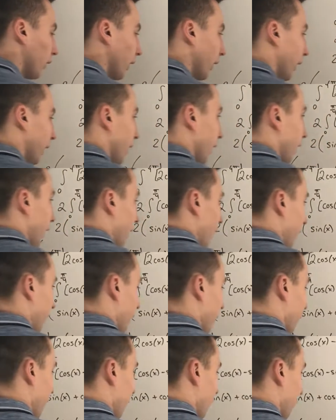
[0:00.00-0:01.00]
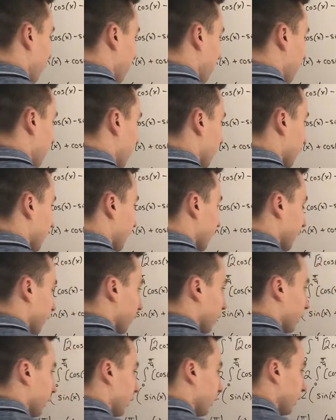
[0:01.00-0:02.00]
All right, and then we have
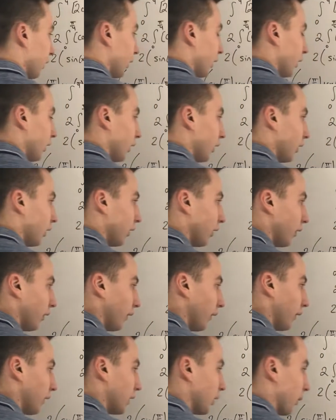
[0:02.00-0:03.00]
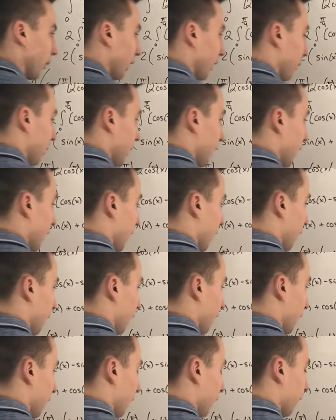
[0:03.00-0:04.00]
plus, it's going to be
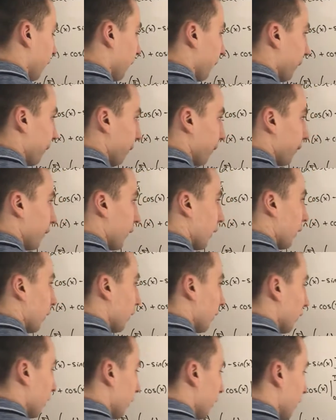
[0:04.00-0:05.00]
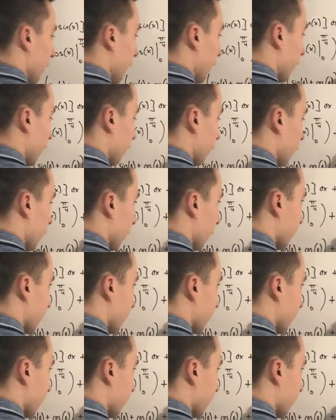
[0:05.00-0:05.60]
a negative